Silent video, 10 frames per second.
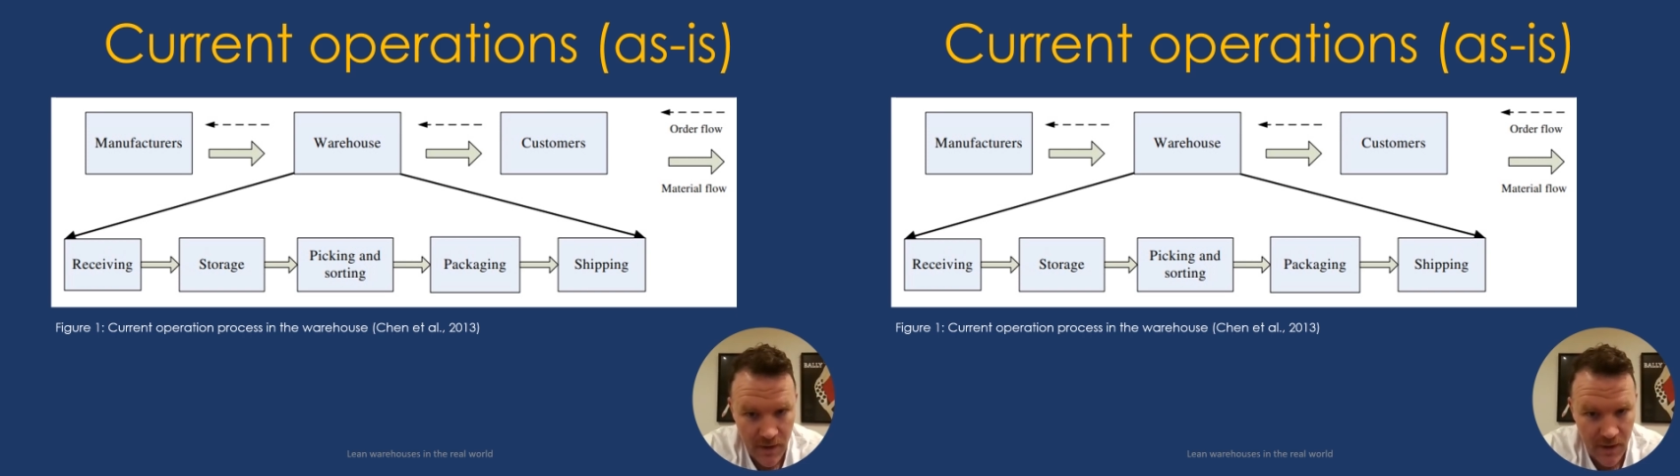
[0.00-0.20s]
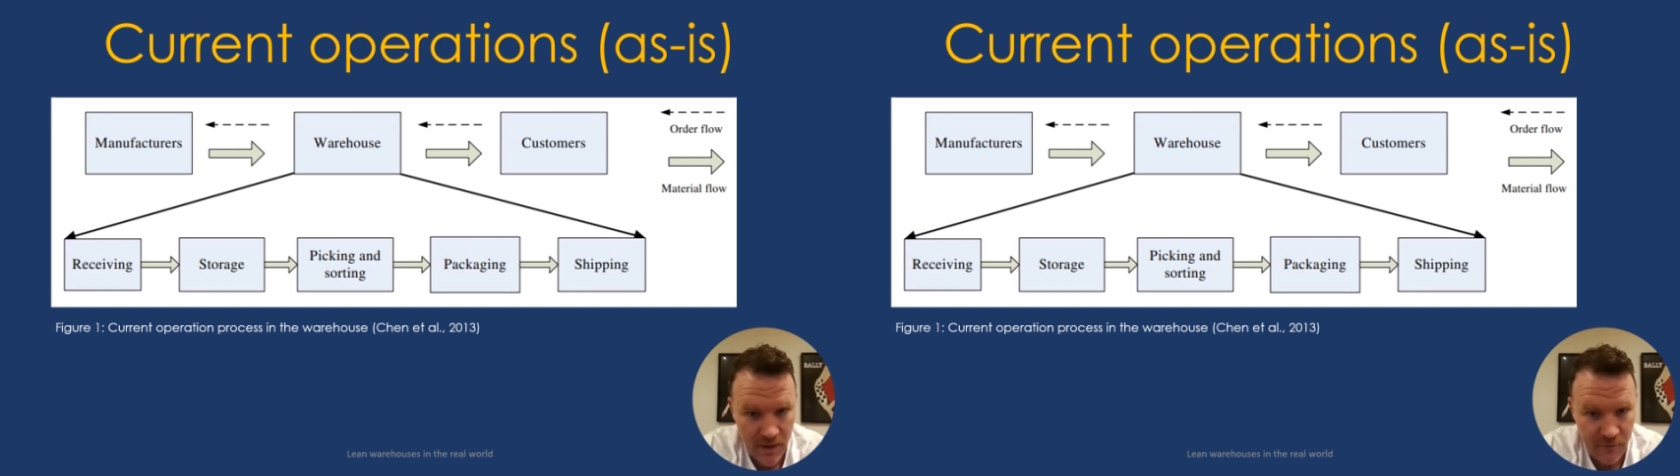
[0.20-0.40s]

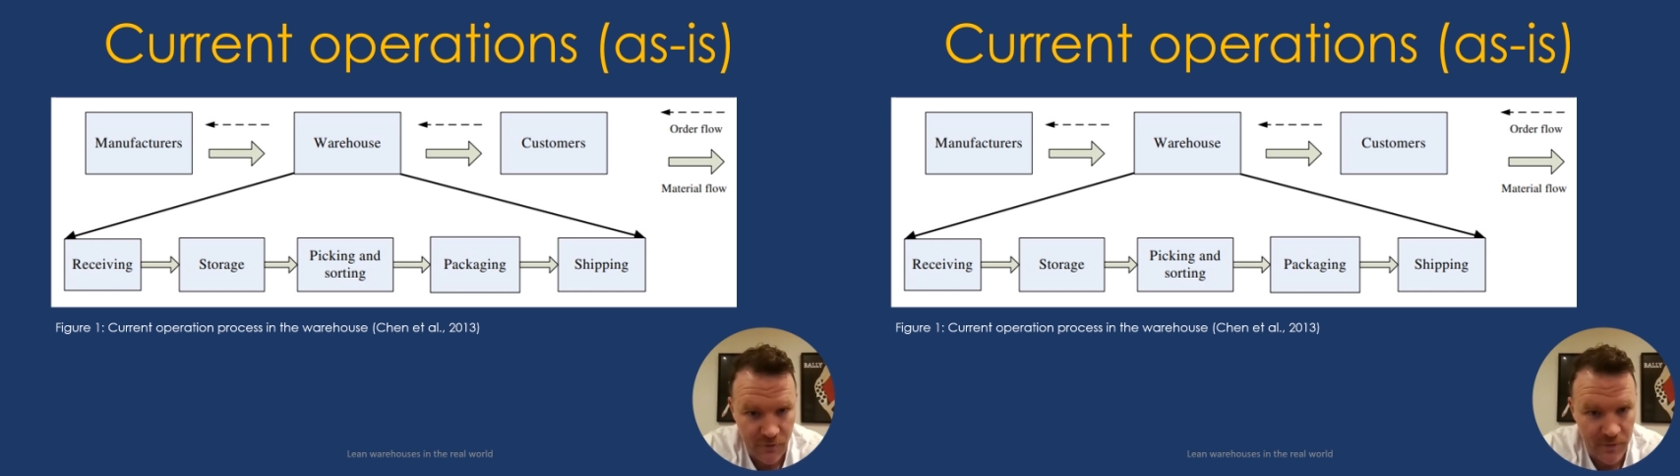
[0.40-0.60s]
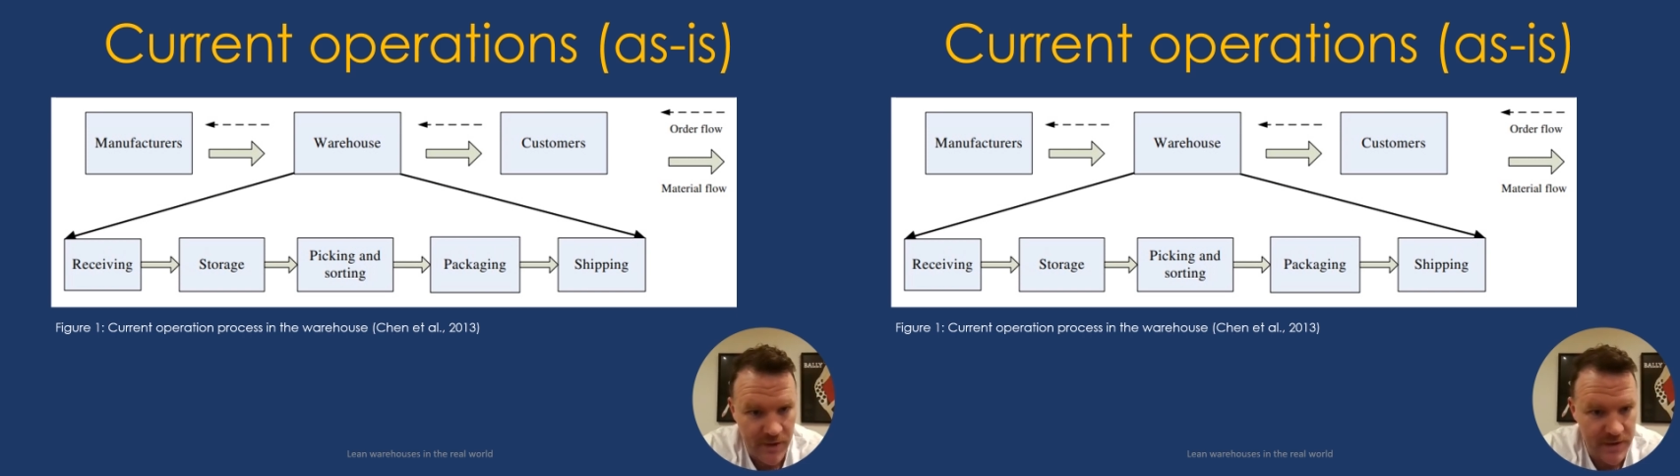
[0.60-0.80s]

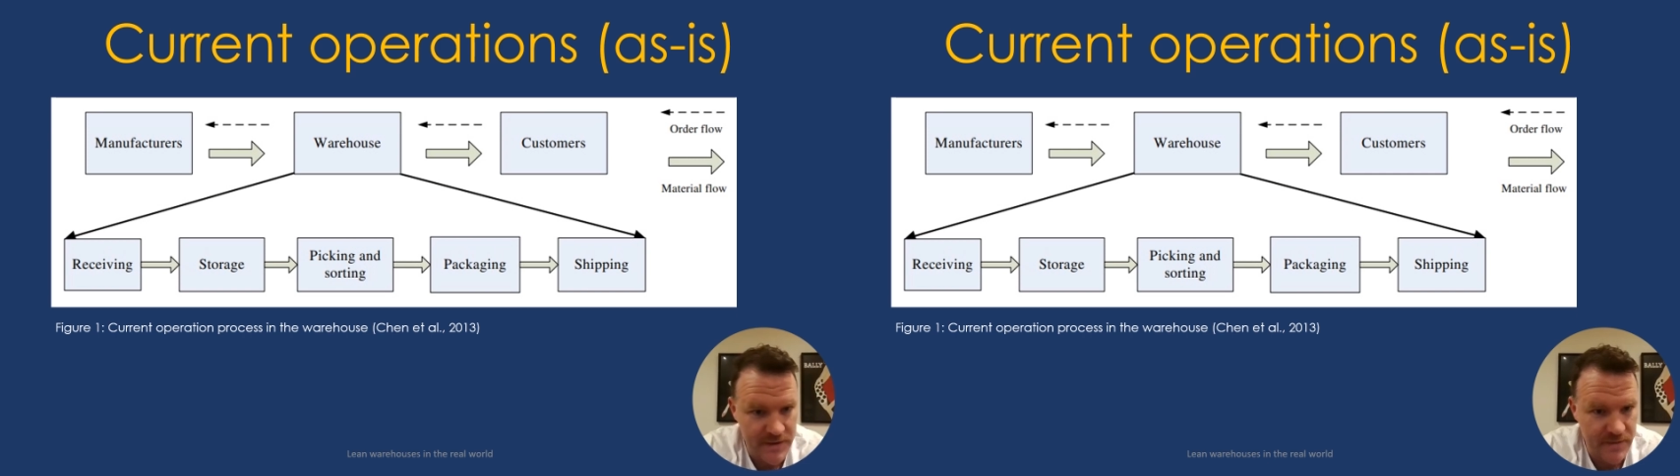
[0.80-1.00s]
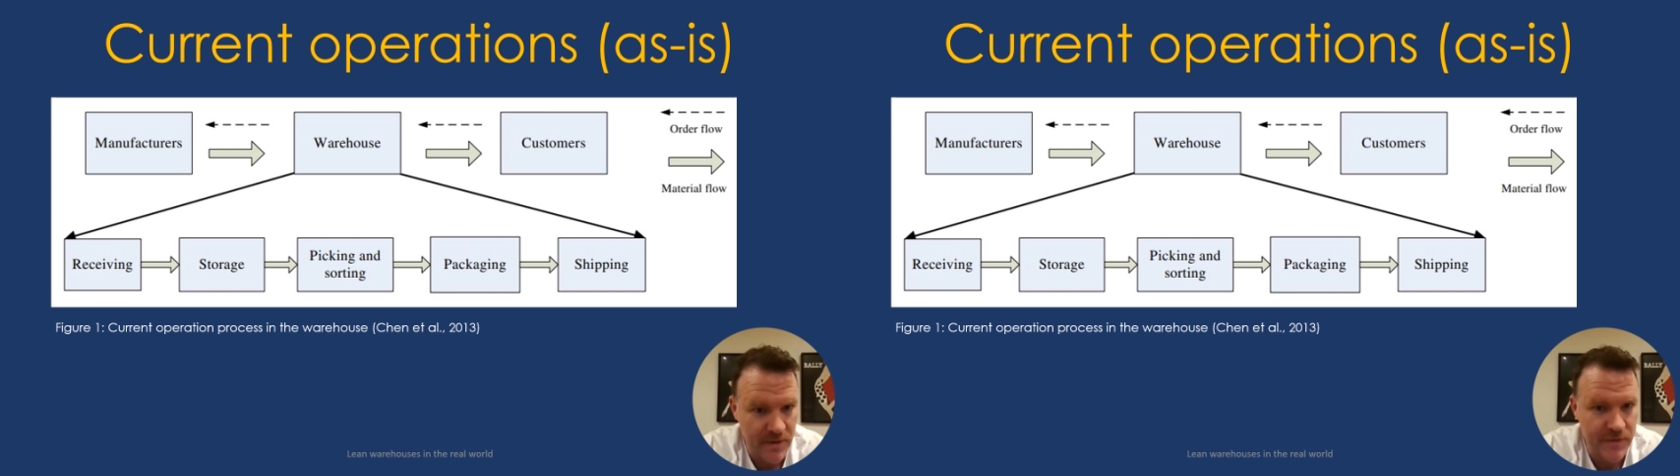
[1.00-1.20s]
from a
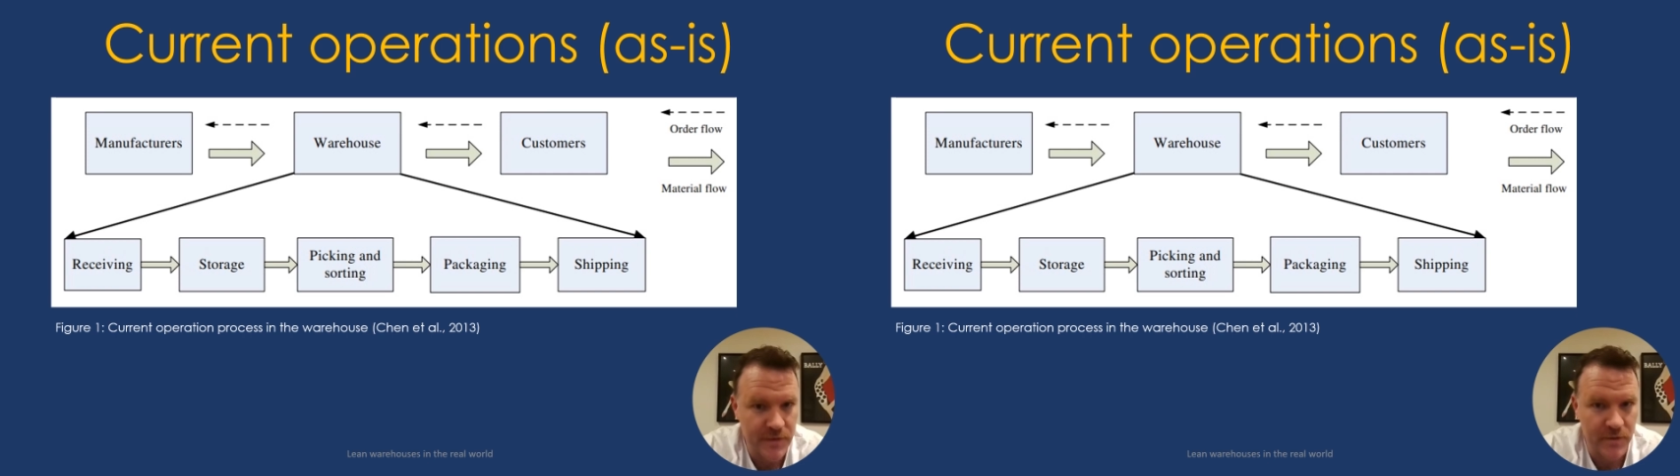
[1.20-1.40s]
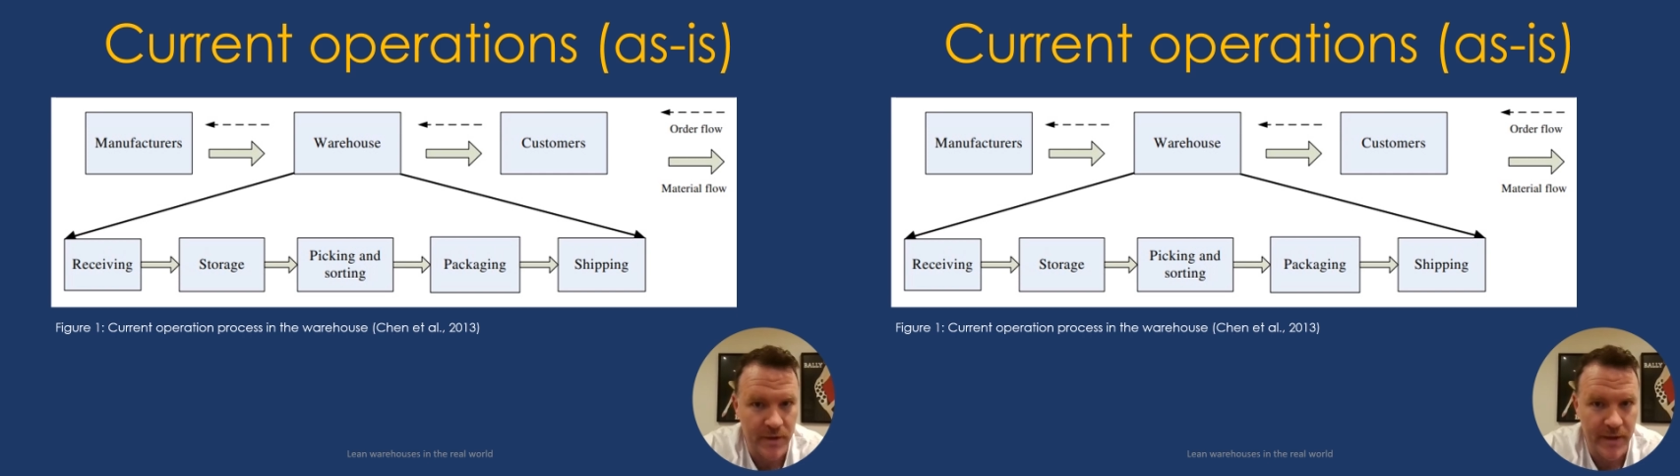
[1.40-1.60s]
customer
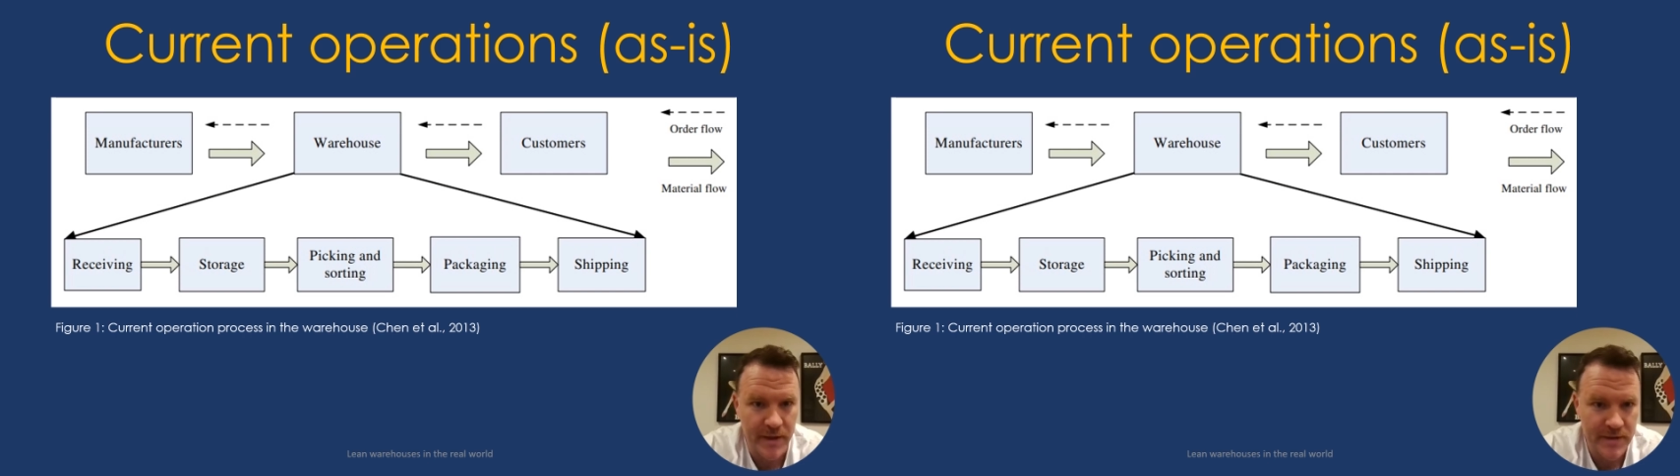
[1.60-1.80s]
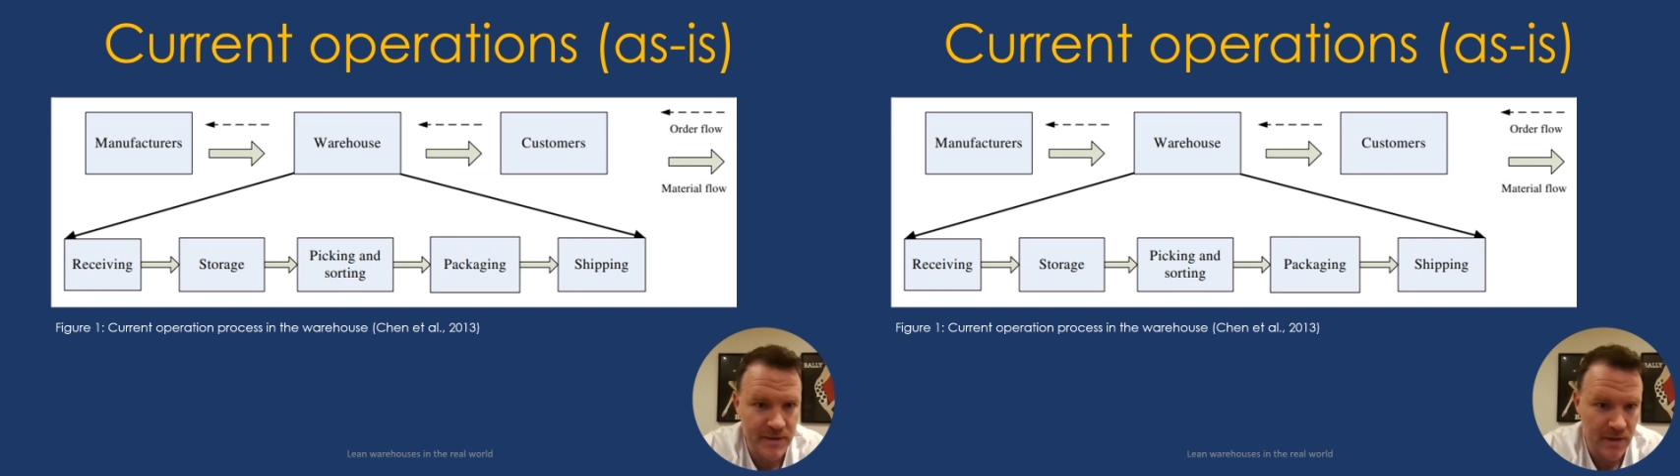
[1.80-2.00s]
to the
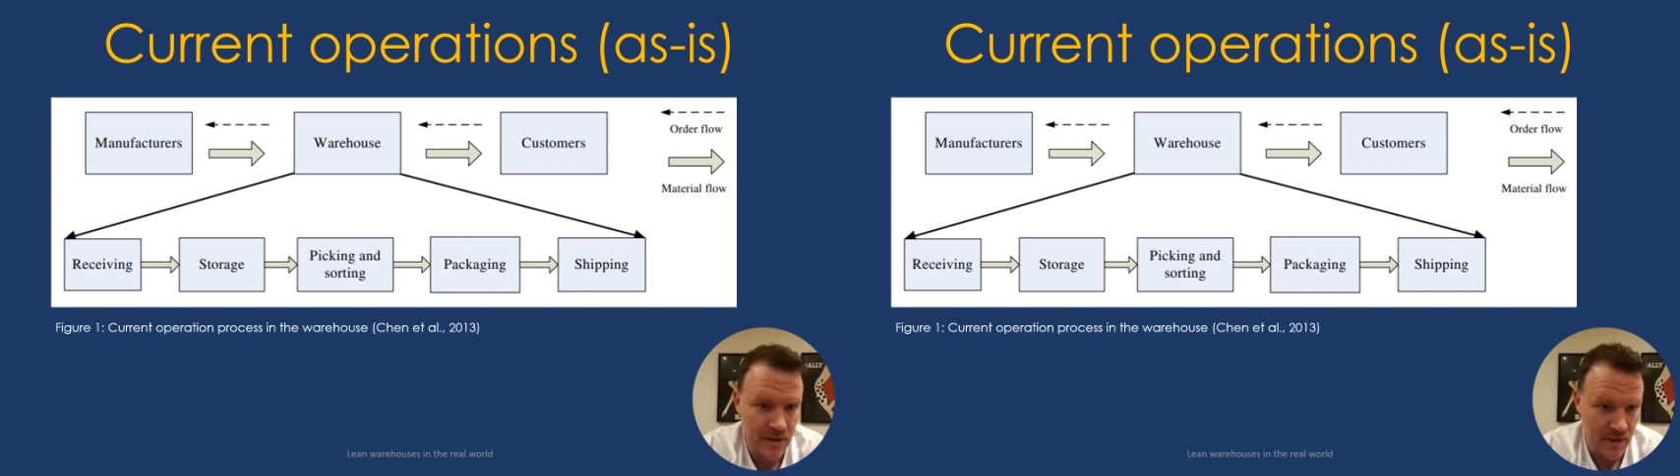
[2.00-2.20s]
warehouse,